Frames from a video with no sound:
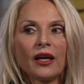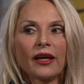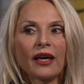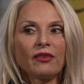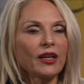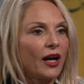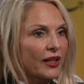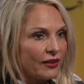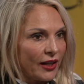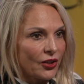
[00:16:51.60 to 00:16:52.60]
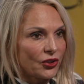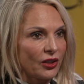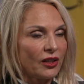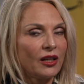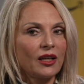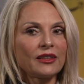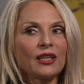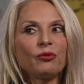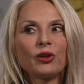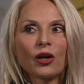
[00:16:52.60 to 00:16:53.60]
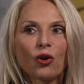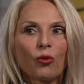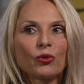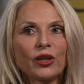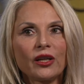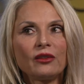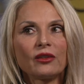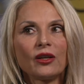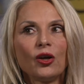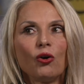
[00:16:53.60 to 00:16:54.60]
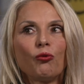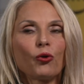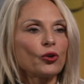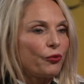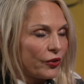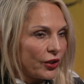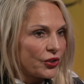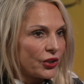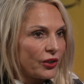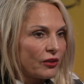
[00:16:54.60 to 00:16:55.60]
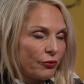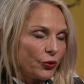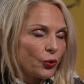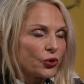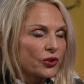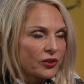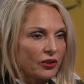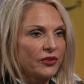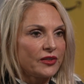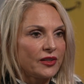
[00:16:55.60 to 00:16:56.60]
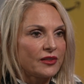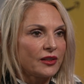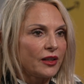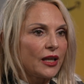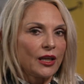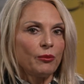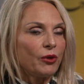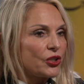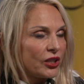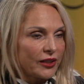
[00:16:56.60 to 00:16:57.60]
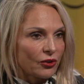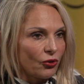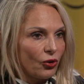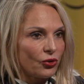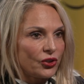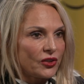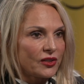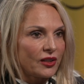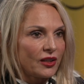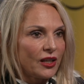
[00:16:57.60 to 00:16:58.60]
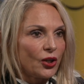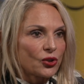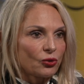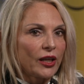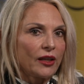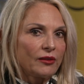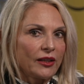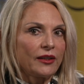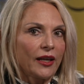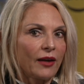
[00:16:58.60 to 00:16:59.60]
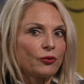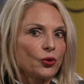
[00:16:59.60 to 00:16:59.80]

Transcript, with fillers: having architecture that will accommodate uh, for the future, uh, future services, uh, emerging technologies. so they, they, they, have to